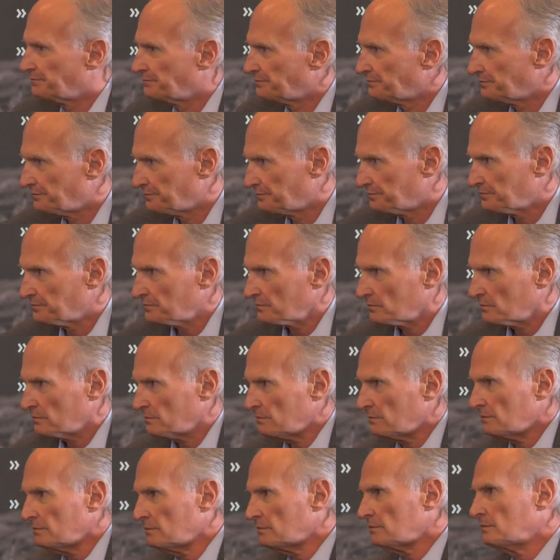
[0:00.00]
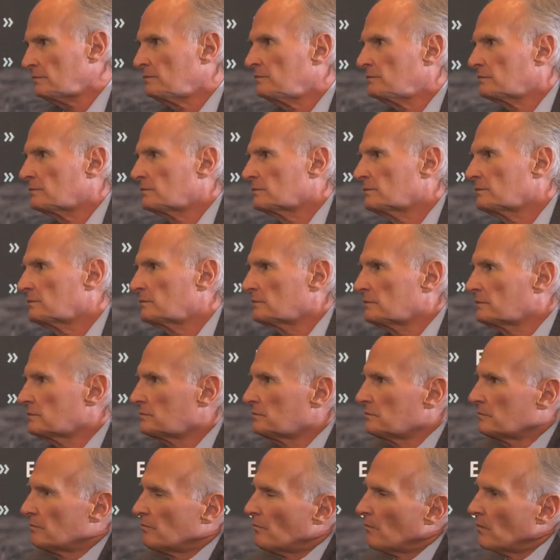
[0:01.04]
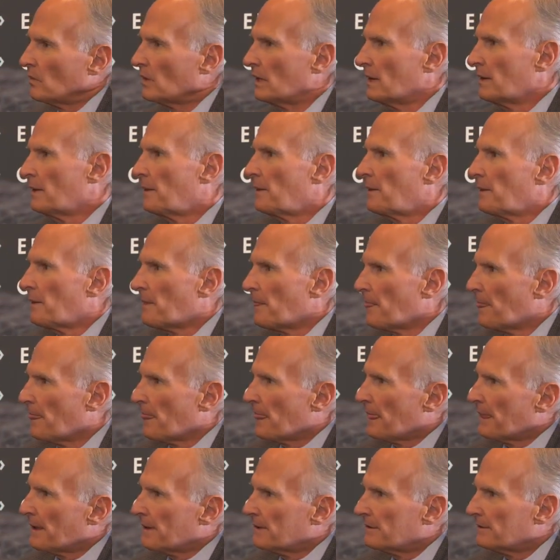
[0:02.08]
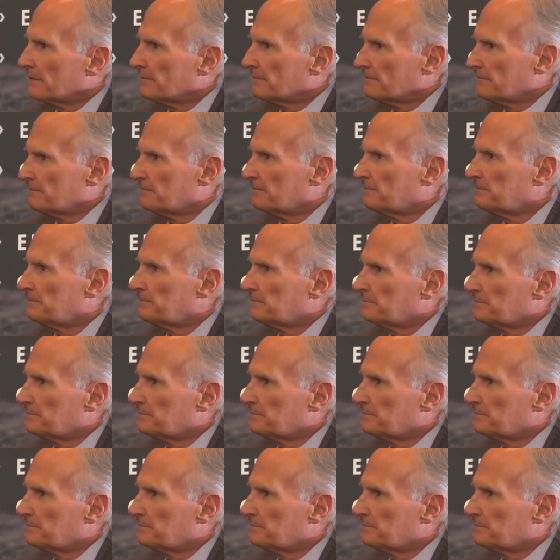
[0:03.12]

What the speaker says: (silent)